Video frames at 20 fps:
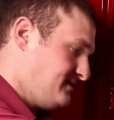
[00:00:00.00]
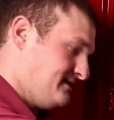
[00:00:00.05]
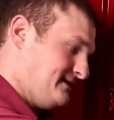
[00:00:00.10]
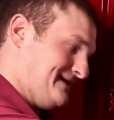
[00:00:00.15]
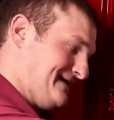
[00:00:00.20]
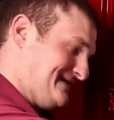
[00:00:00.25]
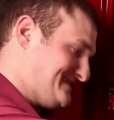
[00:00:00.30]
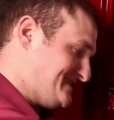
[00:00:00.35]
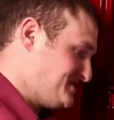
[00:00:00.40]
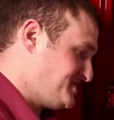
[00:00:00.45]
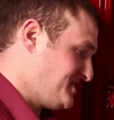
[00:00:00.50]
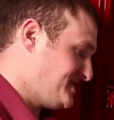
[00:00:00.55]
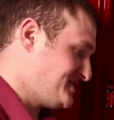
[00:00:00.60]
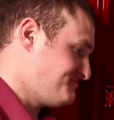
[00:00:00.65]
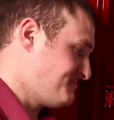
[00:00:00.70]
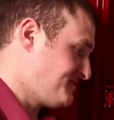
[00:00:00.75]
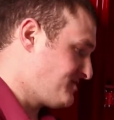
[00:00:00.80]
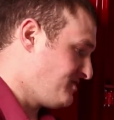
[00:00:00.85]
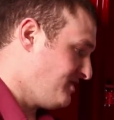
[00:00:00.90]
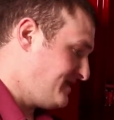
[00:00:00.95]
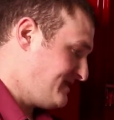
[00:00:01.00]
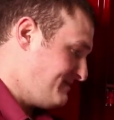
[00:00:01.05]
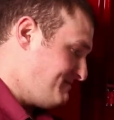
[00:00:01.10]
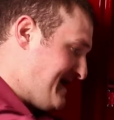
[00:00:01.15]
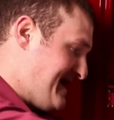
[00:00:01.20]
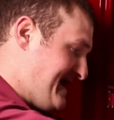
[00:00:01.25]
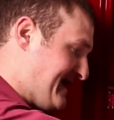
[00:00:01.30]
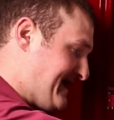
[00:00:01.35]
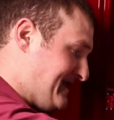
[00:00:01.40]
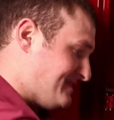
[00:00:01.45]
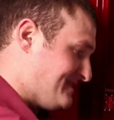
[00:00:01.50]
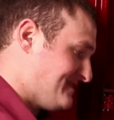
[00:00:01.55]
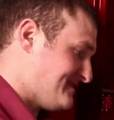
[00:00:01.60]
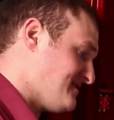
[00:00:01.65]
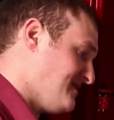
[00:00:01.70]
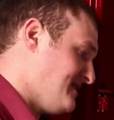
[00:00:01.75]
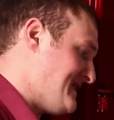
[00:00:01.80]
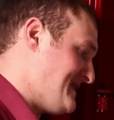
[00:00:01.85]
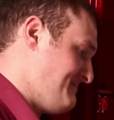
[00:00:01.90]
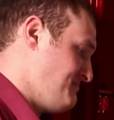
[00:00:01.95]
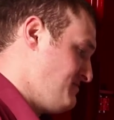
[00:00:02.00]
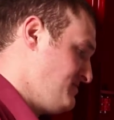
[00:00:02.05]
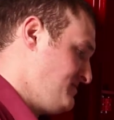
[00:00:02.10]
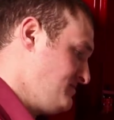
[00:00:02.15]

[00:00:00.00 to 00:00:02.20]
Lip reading: It's a judgment call you make at the time,